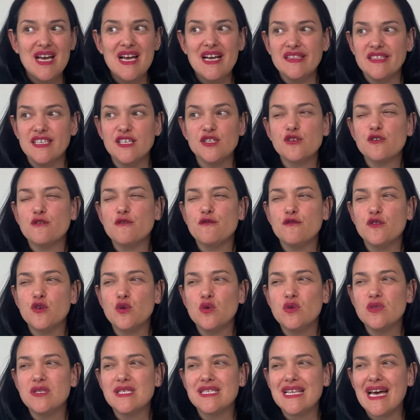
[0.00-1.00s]
These are
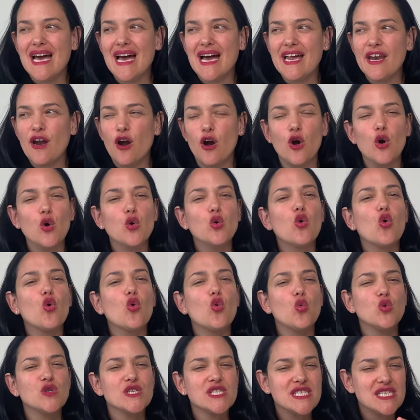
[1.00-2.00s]
foods that are
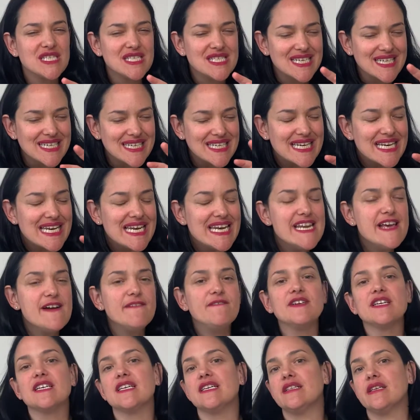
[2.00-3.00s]

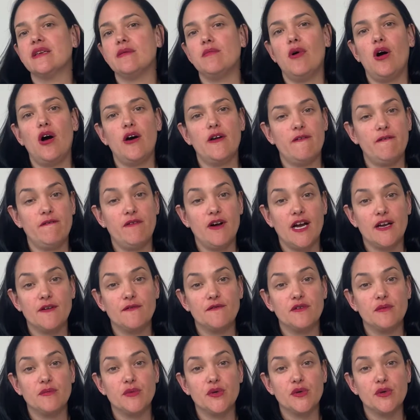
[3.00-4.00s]
significantly modified
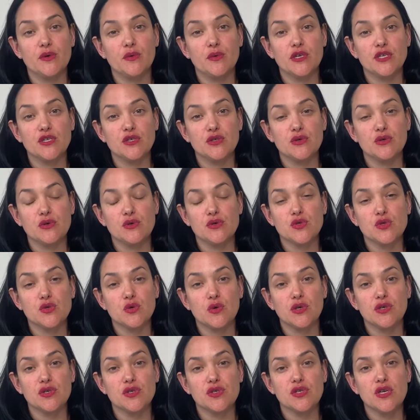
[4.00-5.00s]
from their original
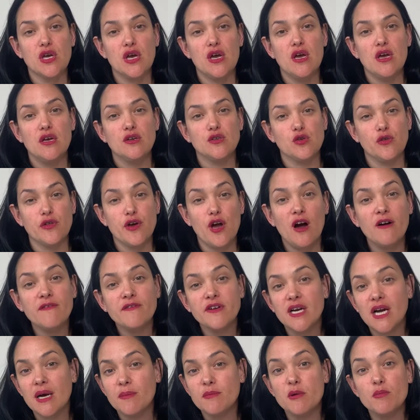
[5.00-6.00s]
source. So they often
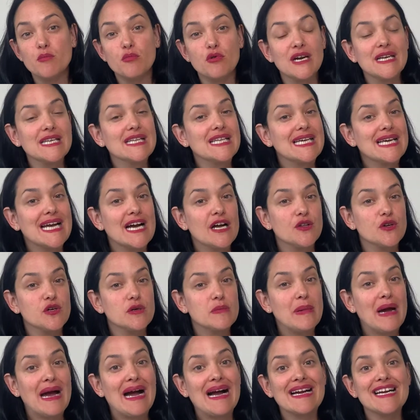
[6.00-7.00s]
come in brightly colored
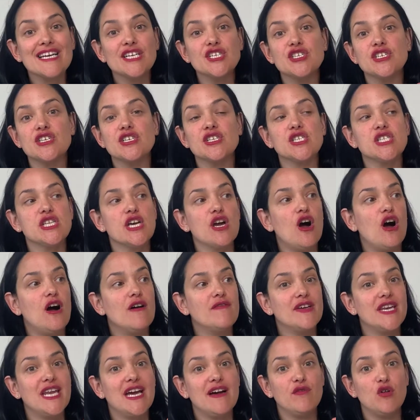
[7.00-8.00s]
packages. They
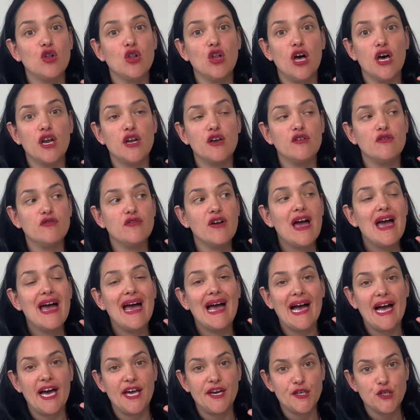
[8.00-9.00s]
often have a lot of
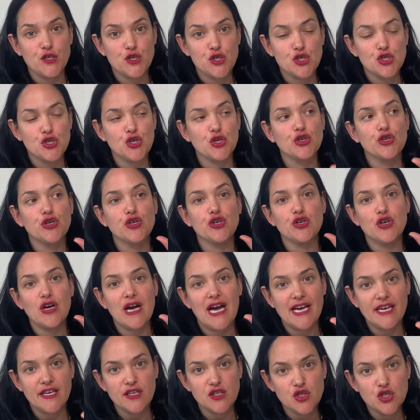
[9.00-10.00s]
added sugar,
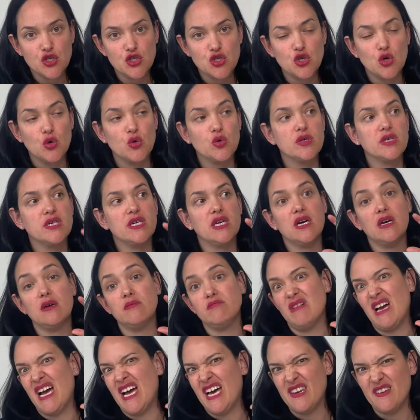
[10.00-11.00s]
added sodium,
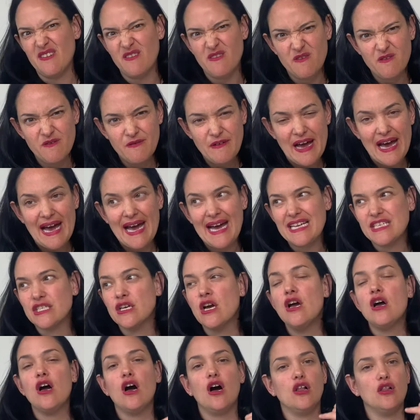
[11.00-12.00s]
added fat,
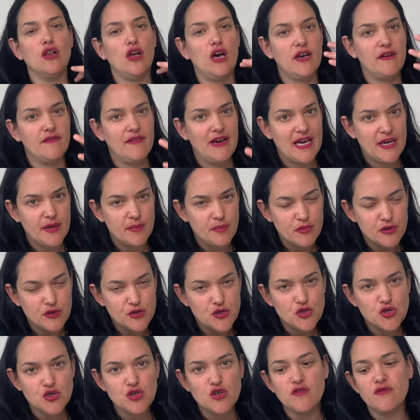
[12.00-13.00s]
a lot of added
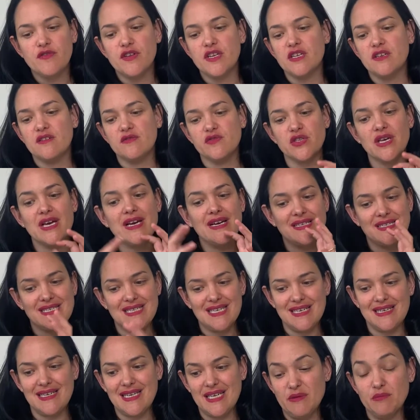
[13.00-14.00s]
preservatives
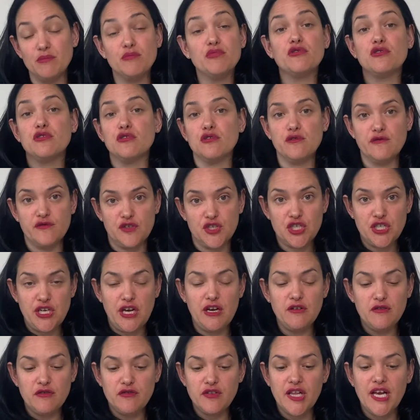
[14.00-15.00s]
to improve
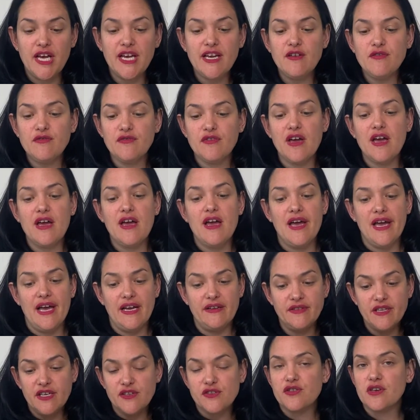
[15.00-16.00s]
shelf life. And
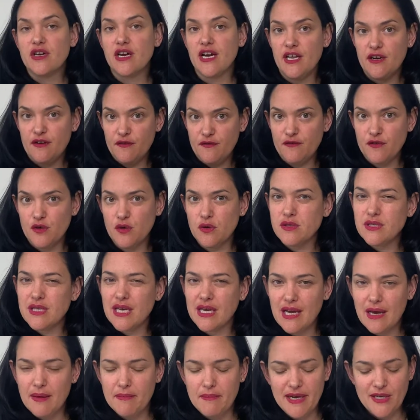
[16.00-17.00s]
these are the kind of foods, like
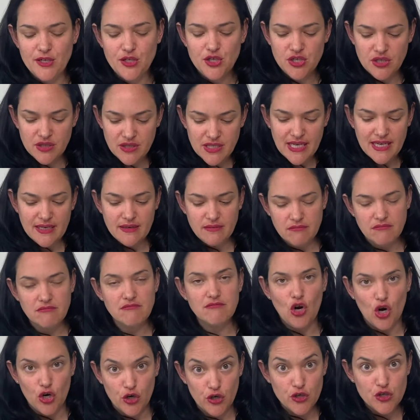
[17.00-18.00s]
I mentioned, that
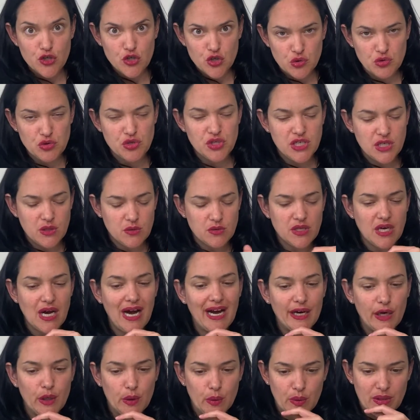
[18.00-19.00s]
are associated with a
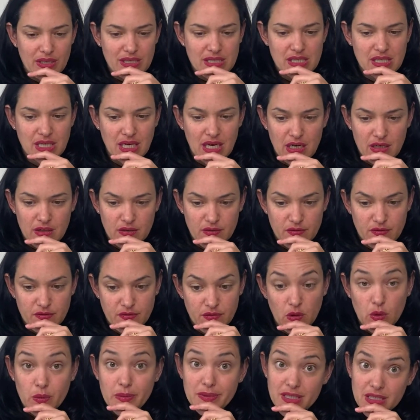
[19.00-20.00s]
higher risk of
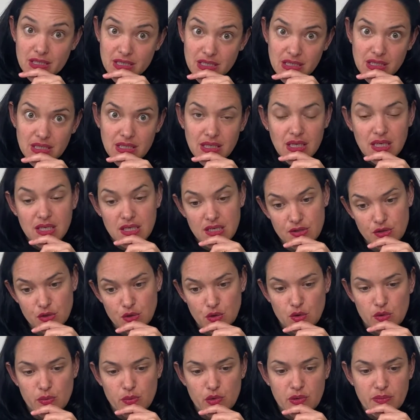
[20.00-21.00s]
obesity and other
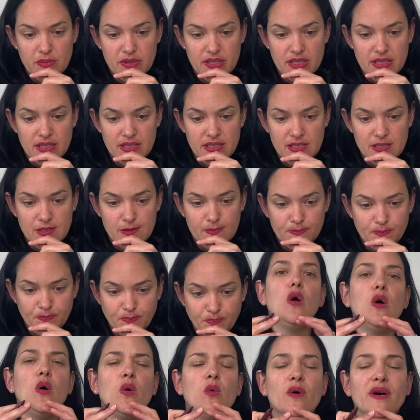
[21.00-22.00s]
comorbidities.
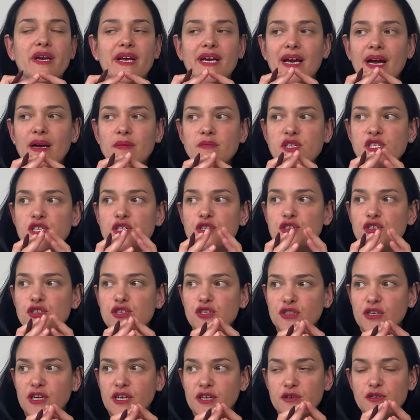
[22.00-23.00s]
When it comes to
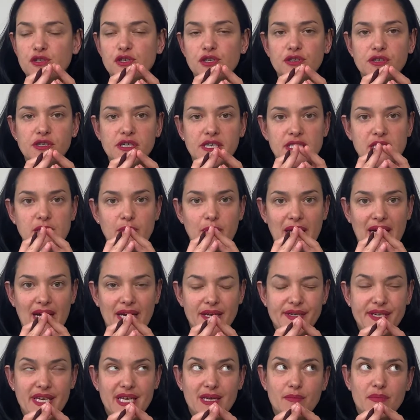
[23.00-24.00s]
sugar, I know sugar gets a
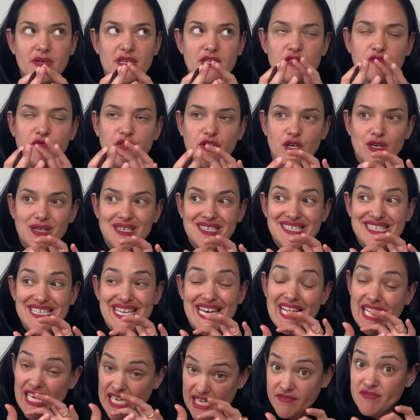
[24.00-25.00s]
bad name, but as far as
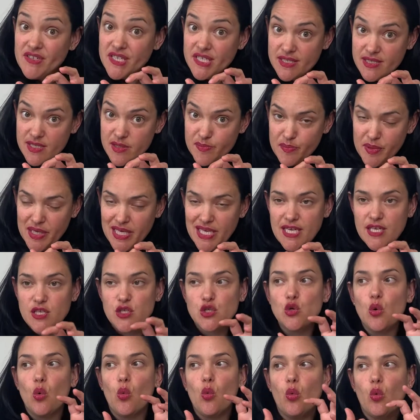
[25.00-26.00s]
the evidence
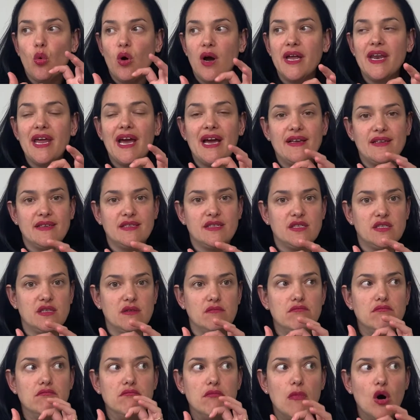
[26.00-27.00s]
base, what has the
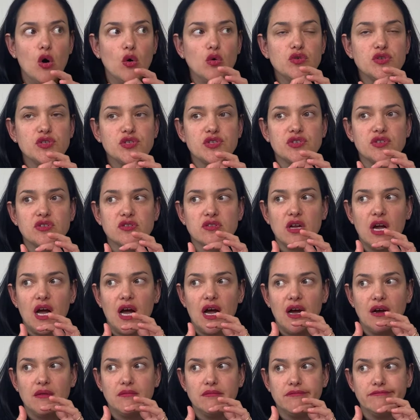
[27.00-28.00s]
most
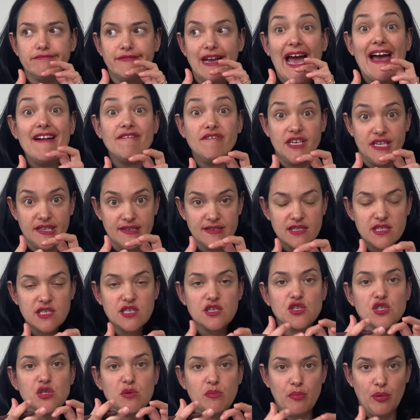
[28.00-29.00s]
evidence to
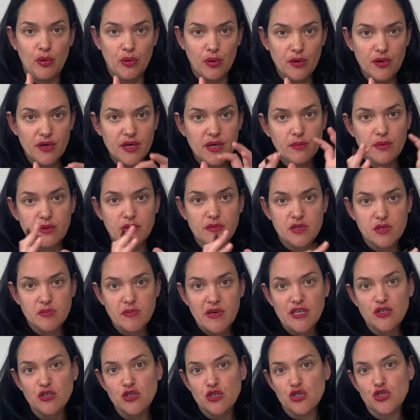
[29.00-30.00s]
support it with respect
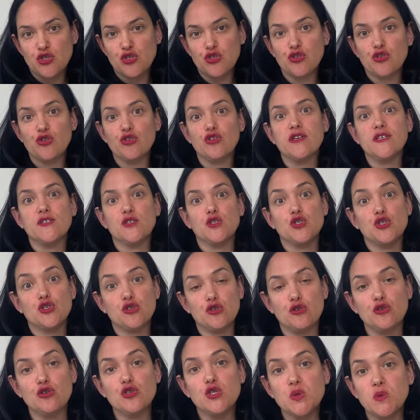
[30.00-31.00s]
to sugar is
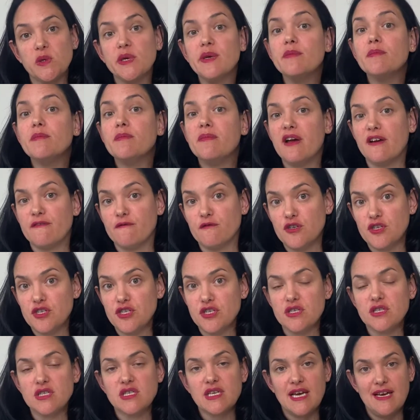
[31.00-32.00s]
sugar-sweetened
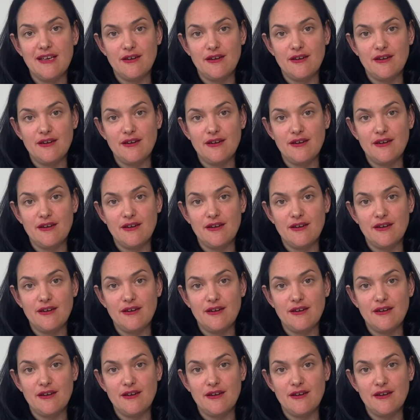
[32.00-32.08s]
beverages and